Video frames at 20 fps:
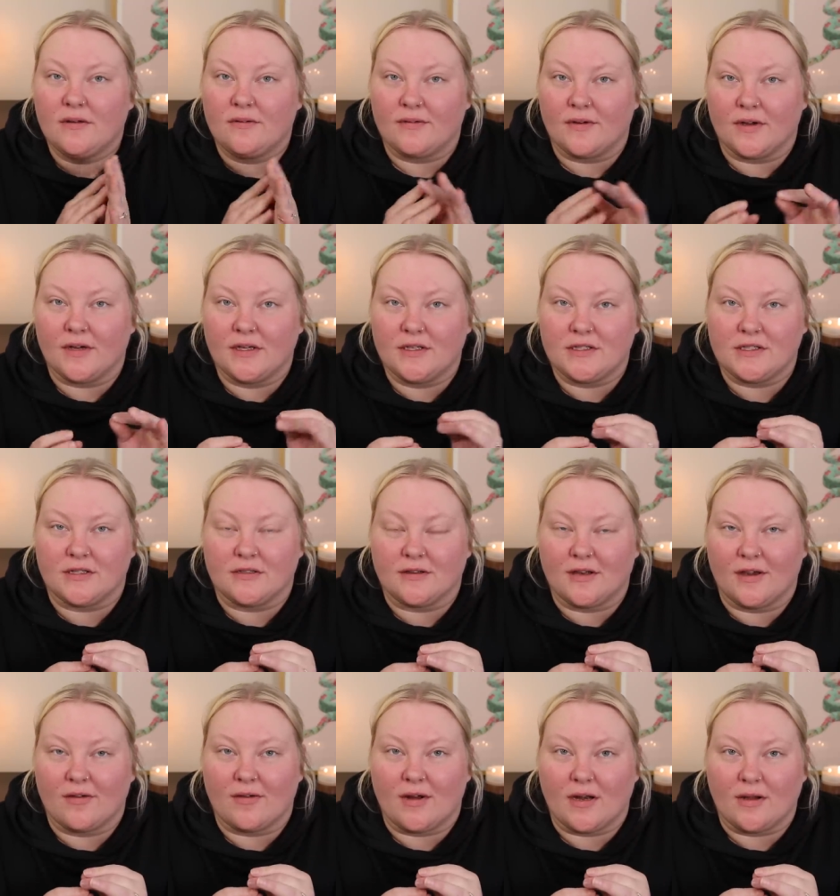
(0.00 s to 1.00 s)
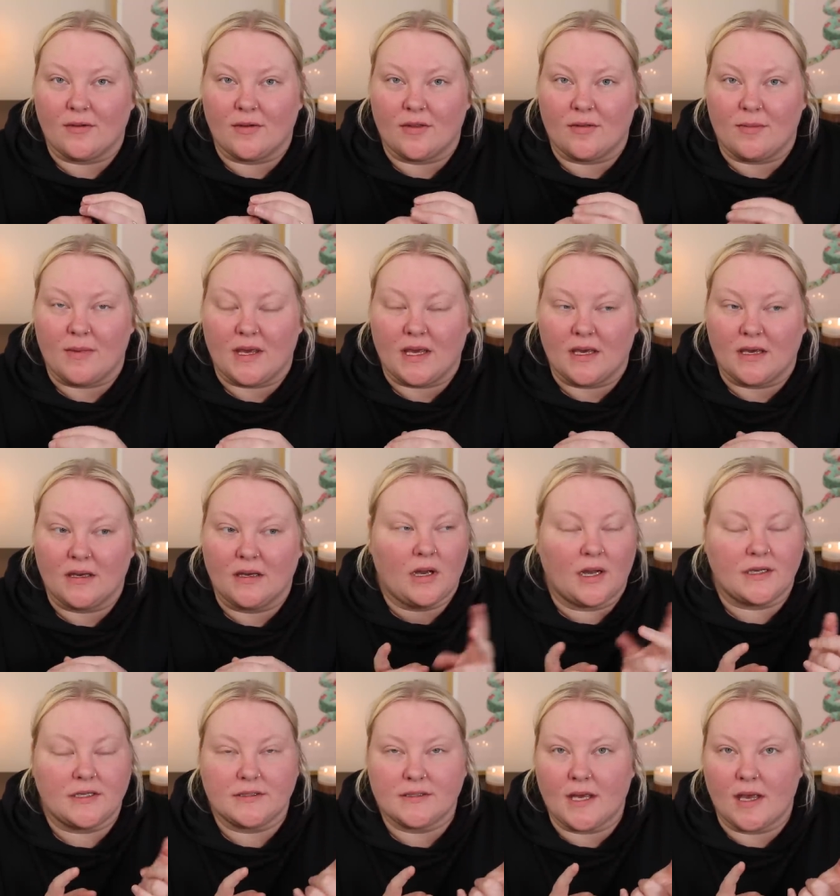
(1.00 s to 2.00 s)
very chill get ready with me.
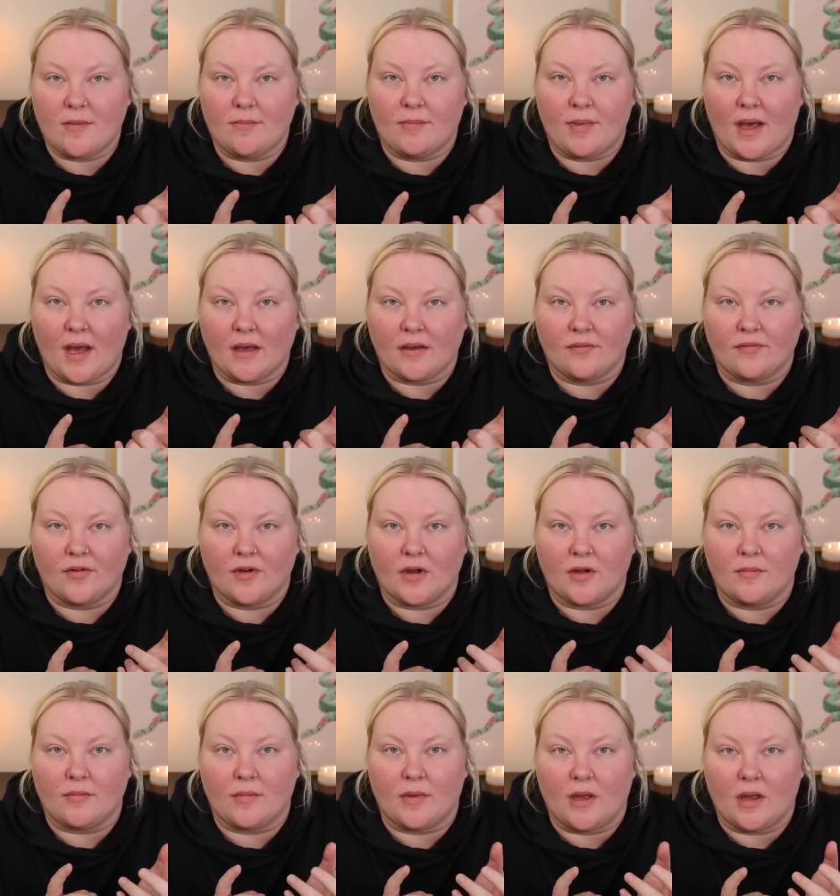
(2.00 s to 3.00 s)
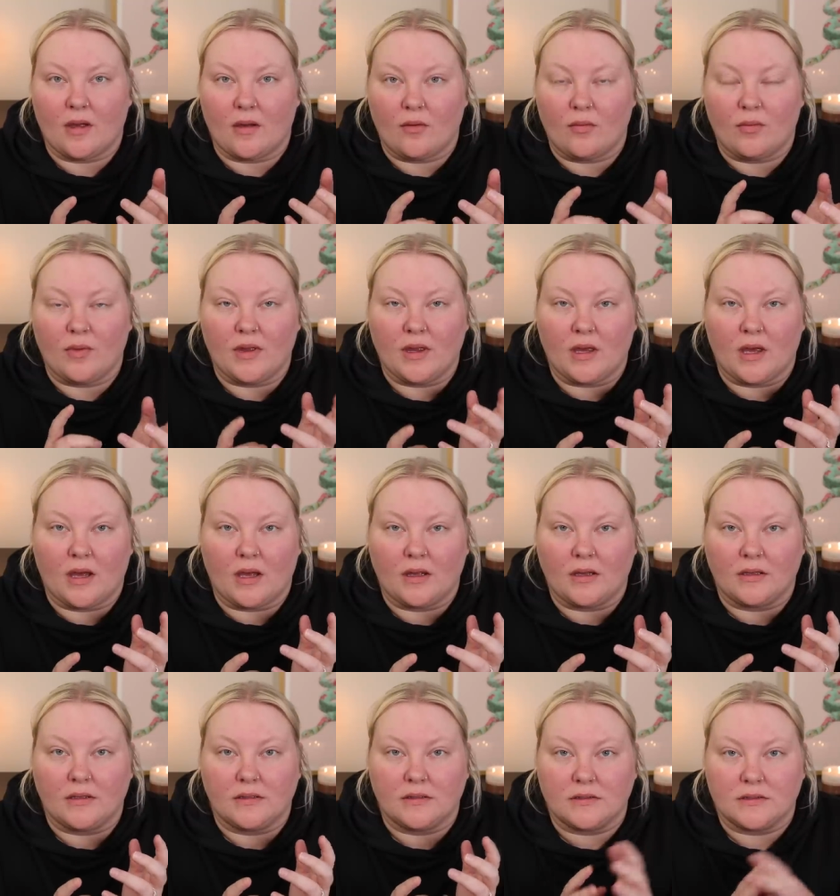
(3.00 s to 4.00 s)
I just came back from a
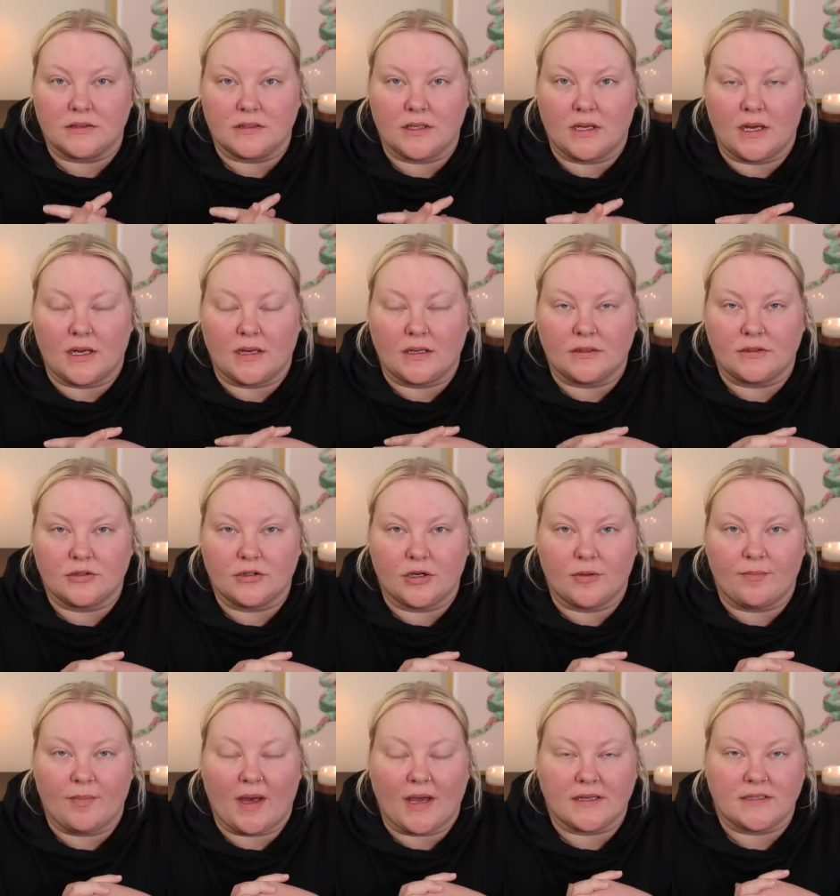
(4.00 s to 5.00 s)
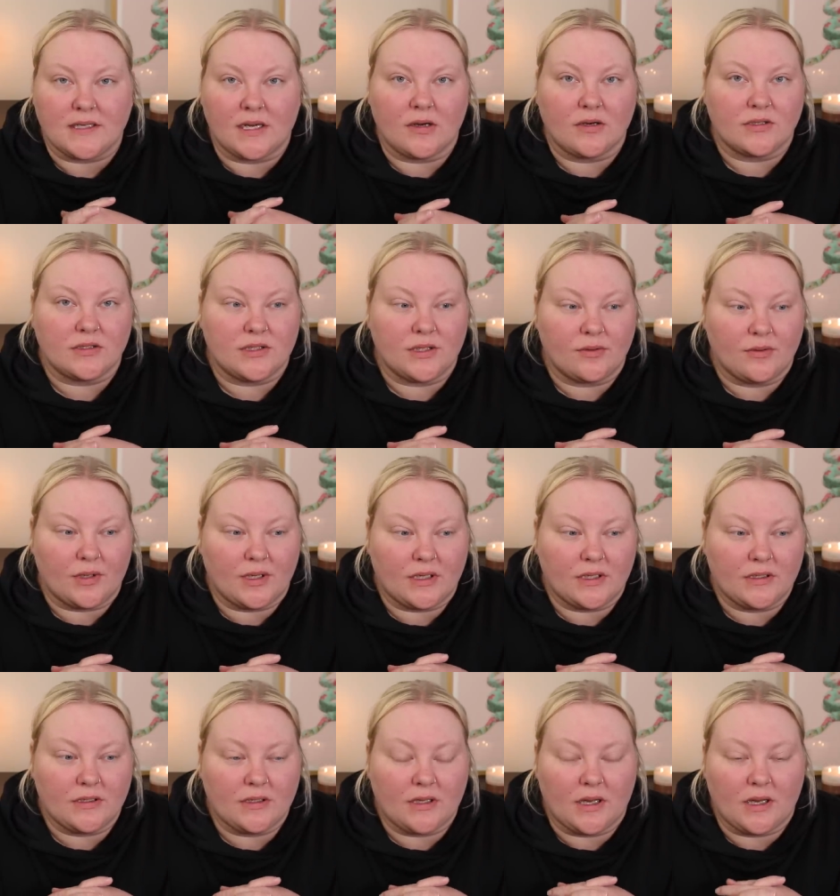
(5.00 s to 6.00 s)
weekend uh, trip back to
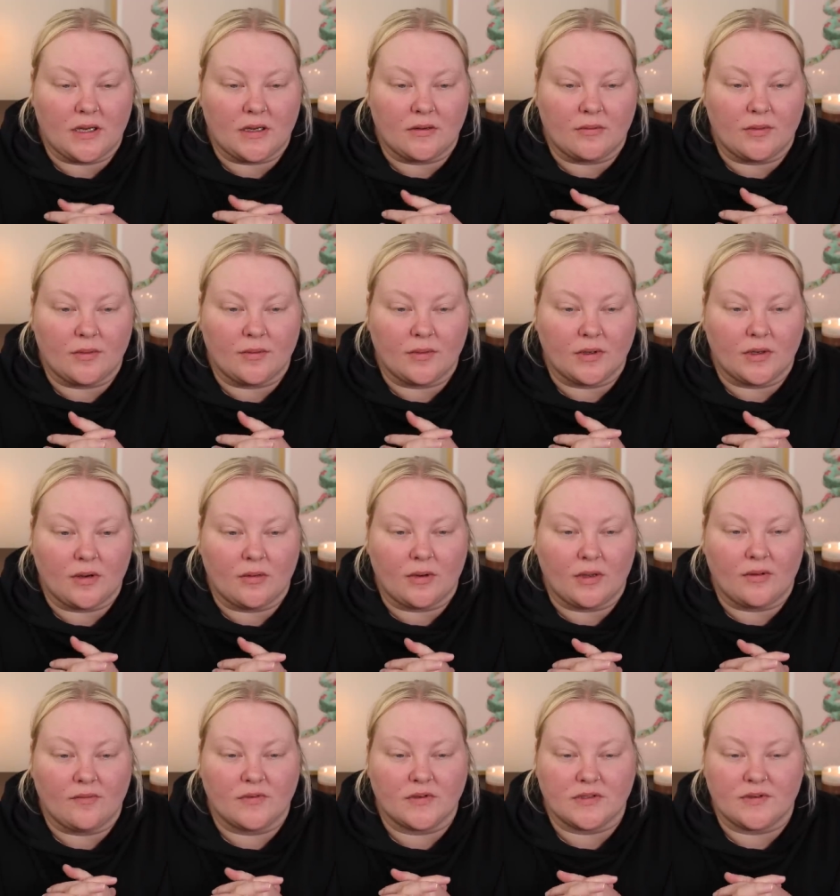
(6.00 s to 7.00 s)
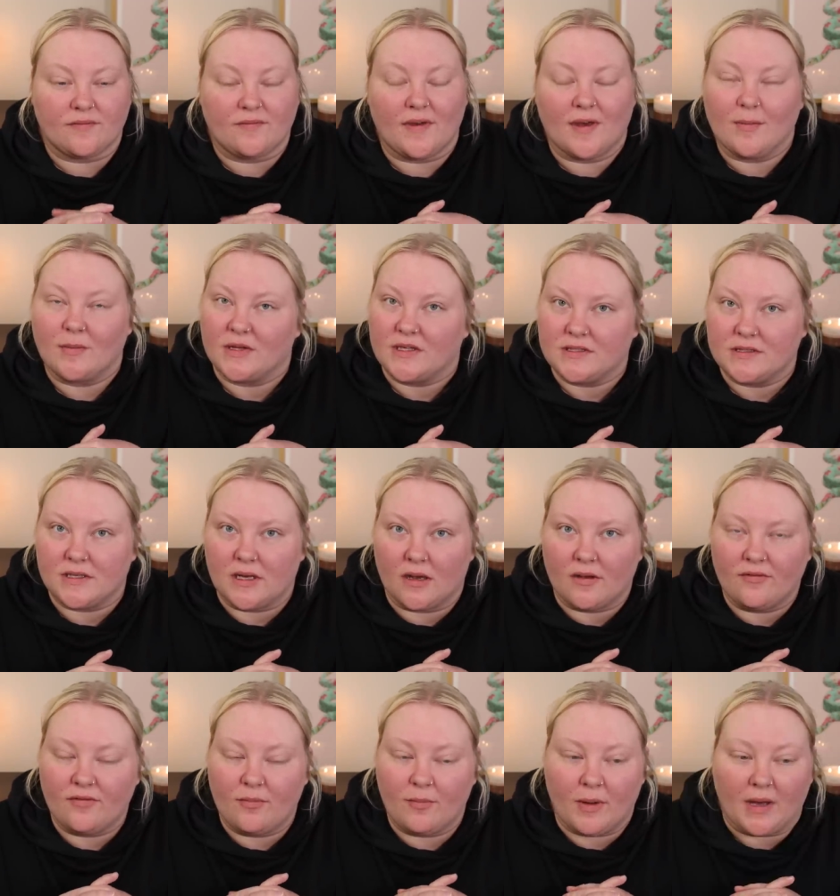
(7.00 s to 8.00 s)
Arizona. Uh, we were going for some family
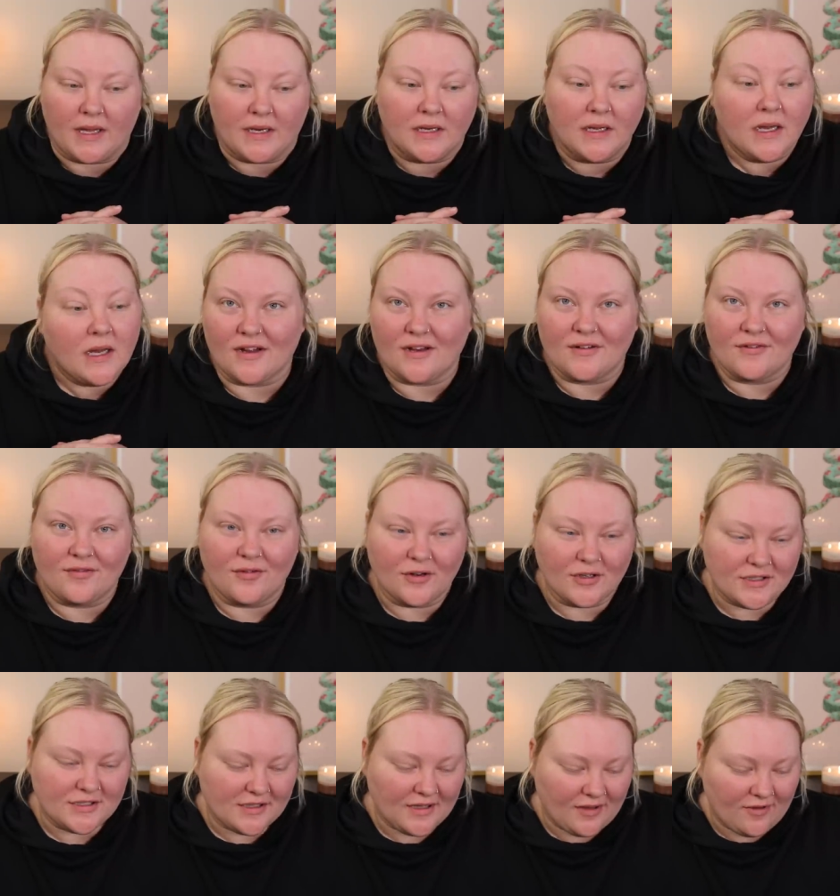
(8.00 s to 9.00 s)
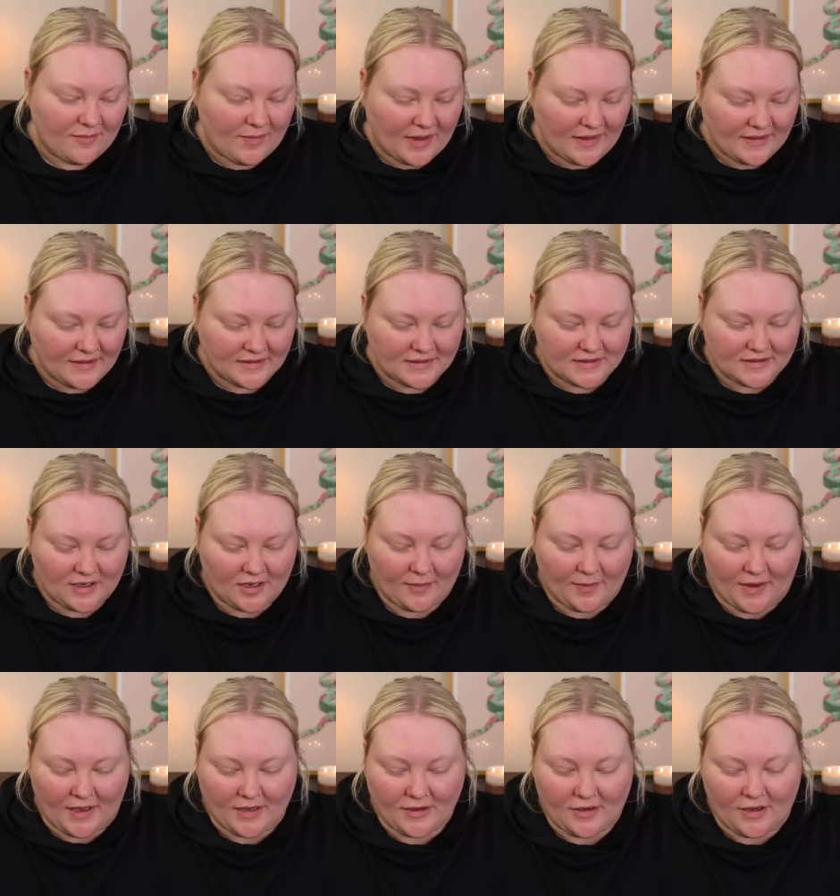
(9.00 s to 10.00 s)
stuff, but unfortunately I have bad things to talk
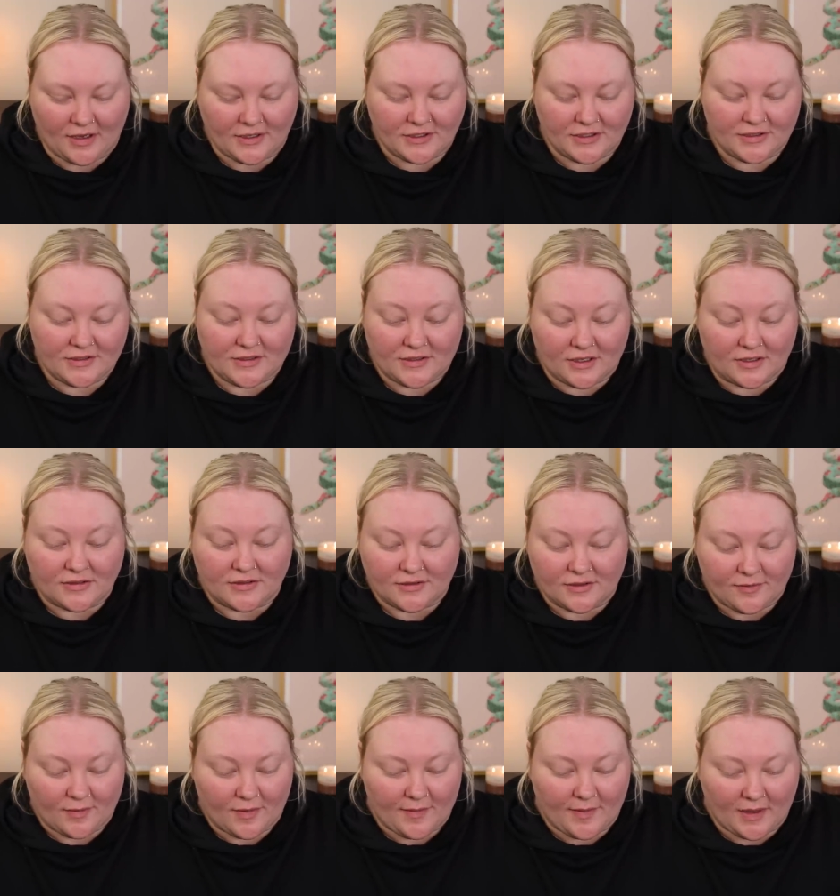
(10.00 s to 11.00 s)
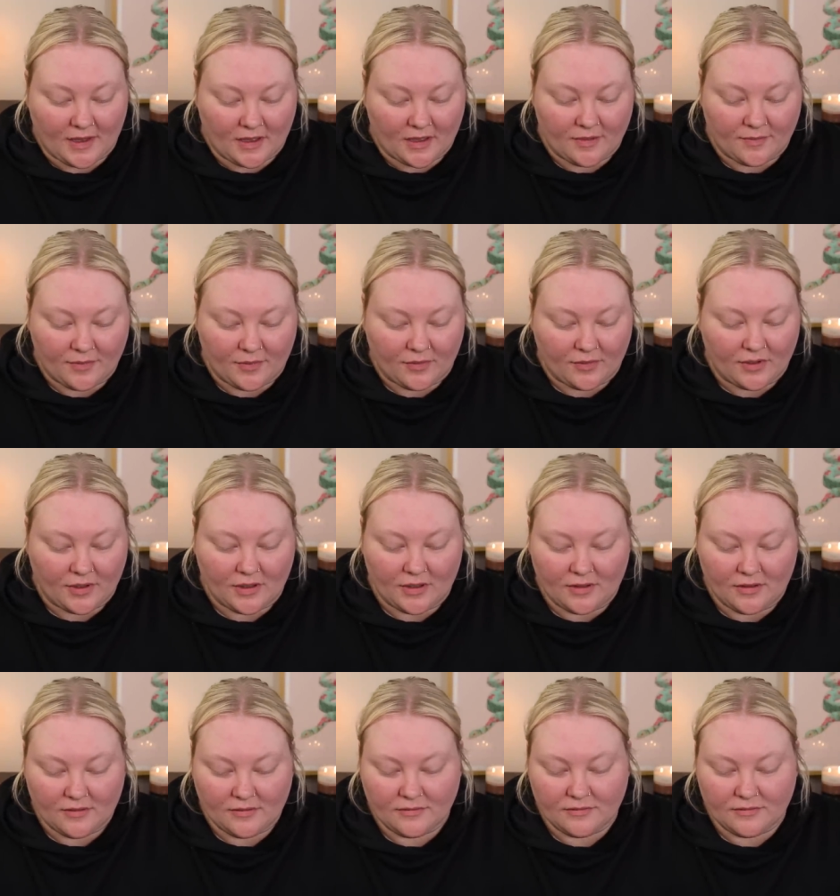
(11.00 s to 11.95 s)
about. I don't know, I should start doing my makeup, or